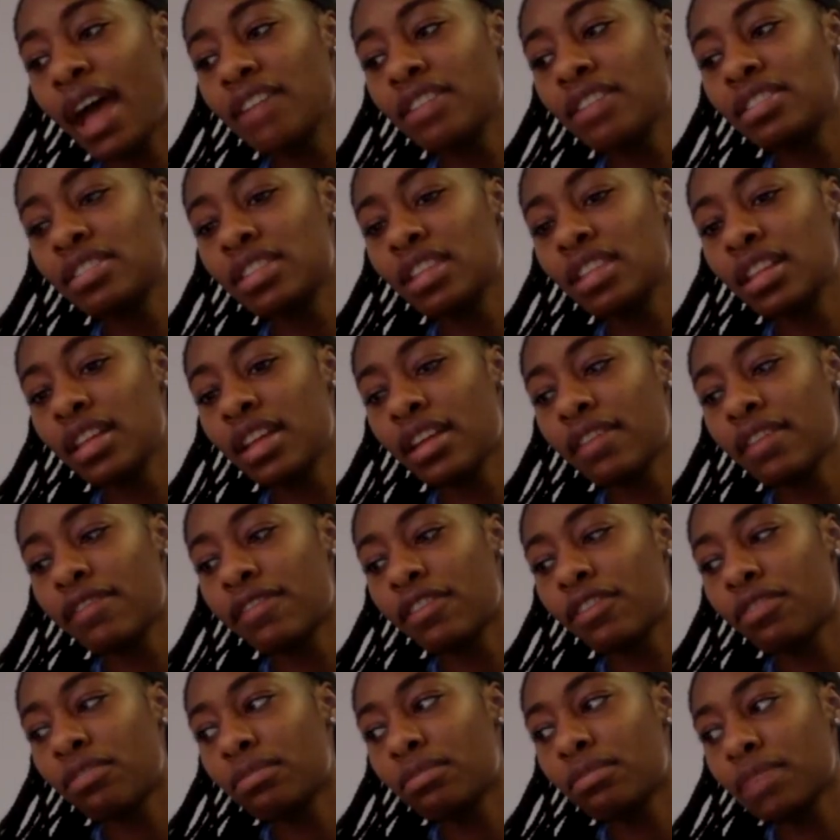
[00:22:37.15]
I just think like
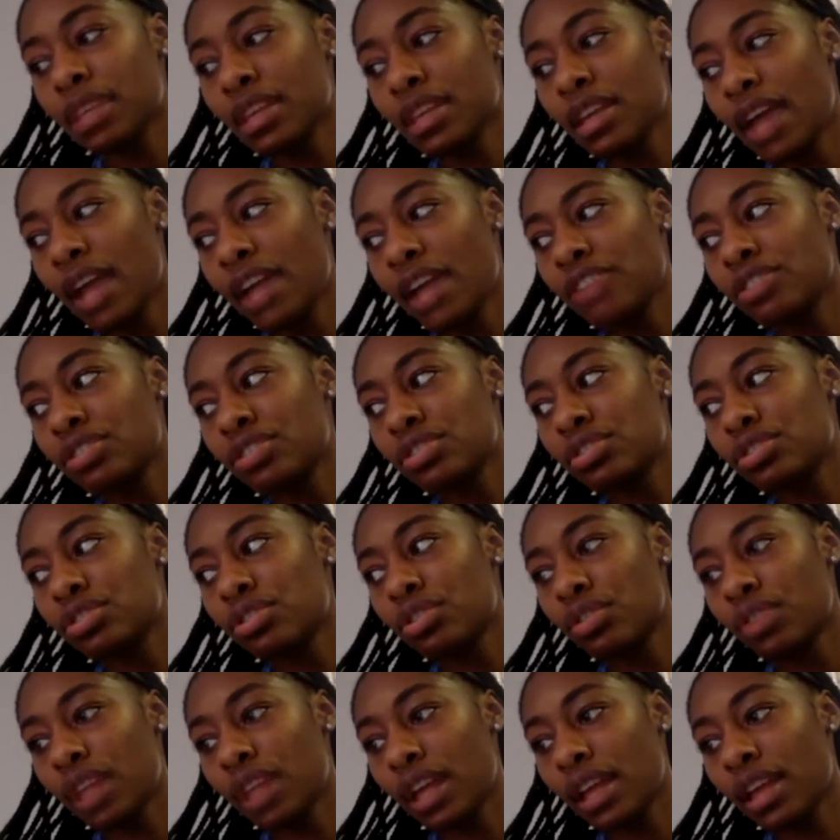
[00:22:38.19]
for me, I just
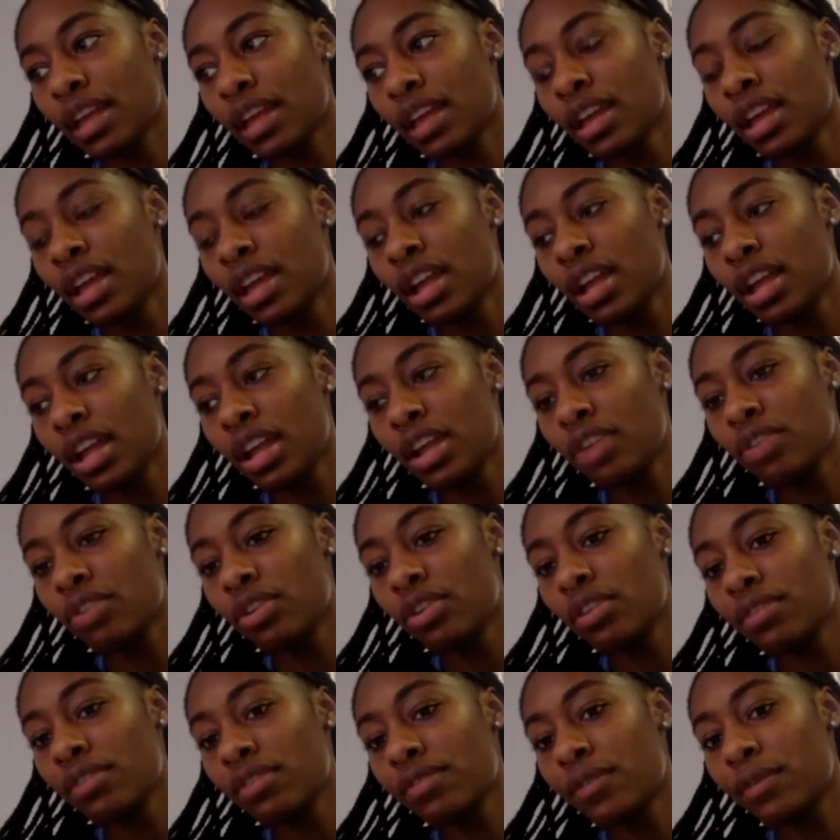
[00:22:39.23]
know like in
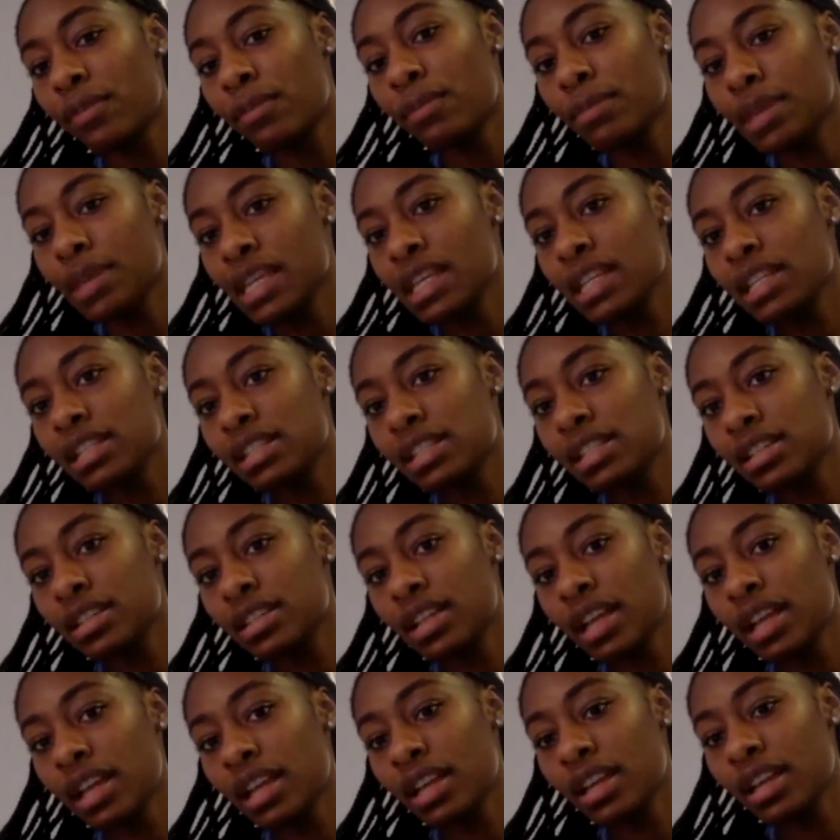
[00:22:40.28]
order for me to
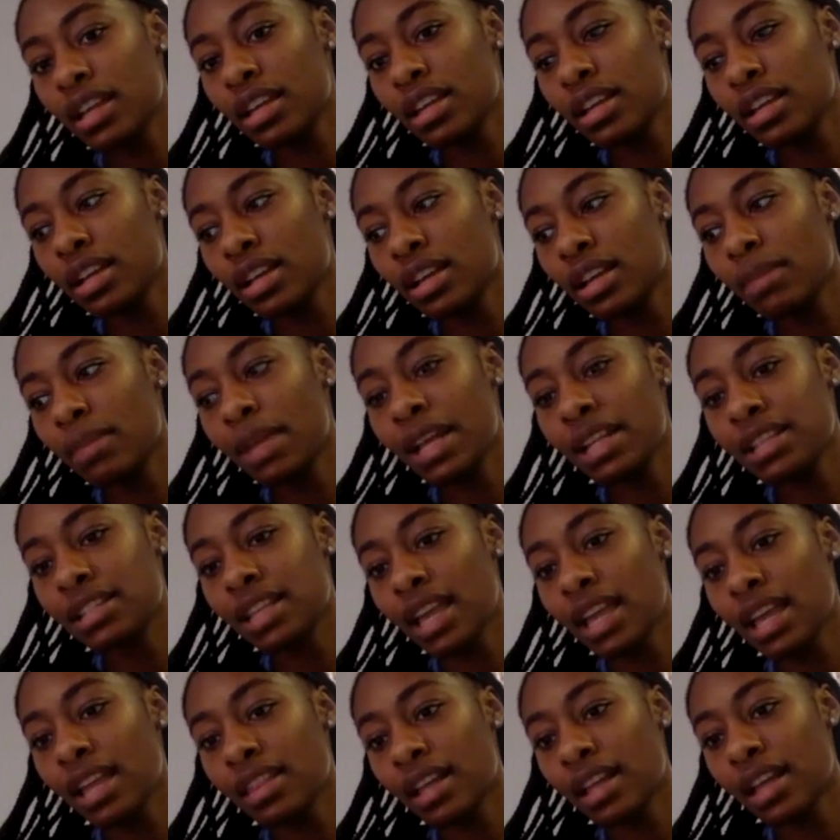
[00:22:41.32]
like
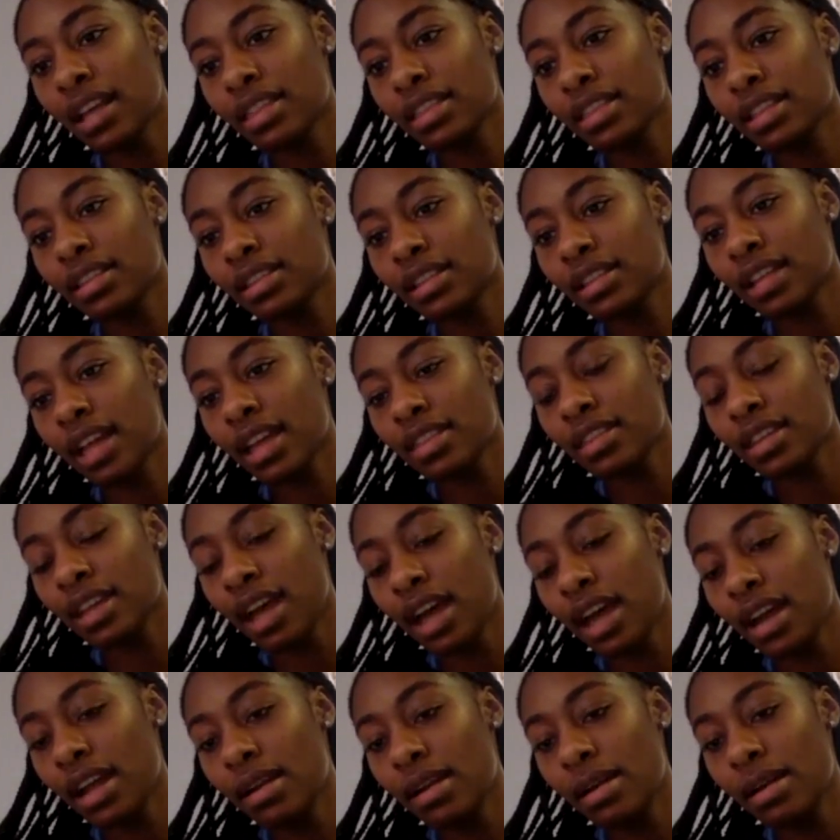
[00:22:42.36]
maintain like the length,
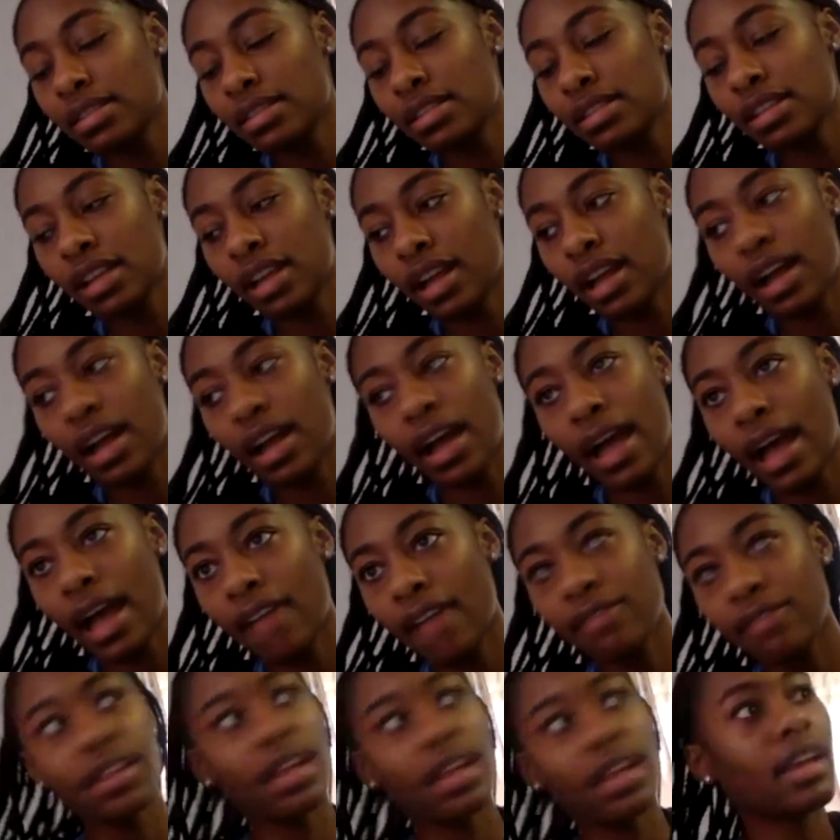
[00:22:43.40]
I'm not saying
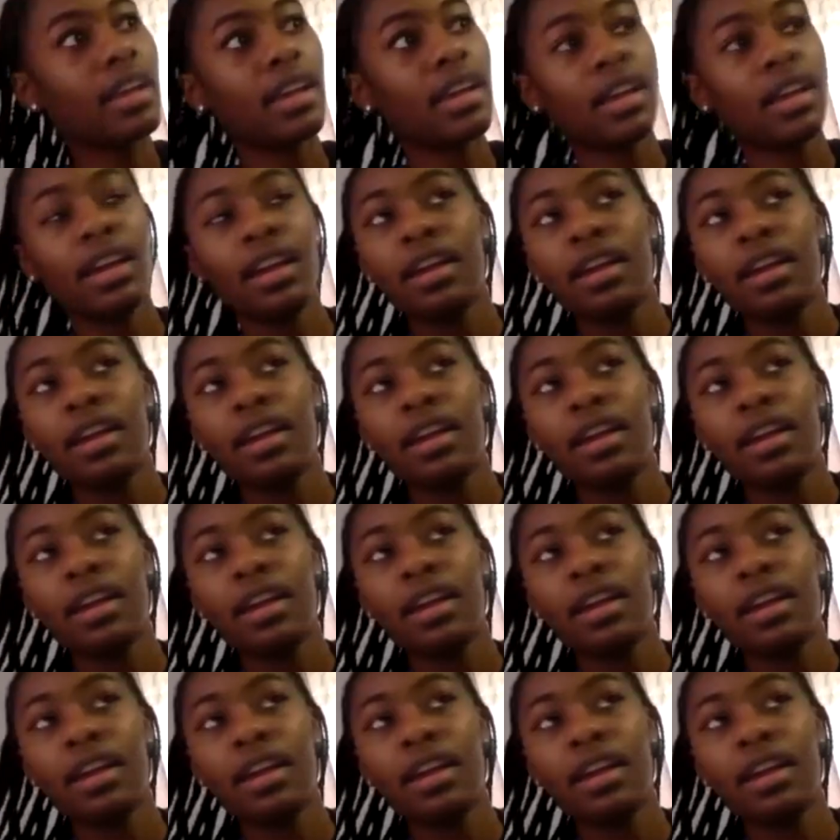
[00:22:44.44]
like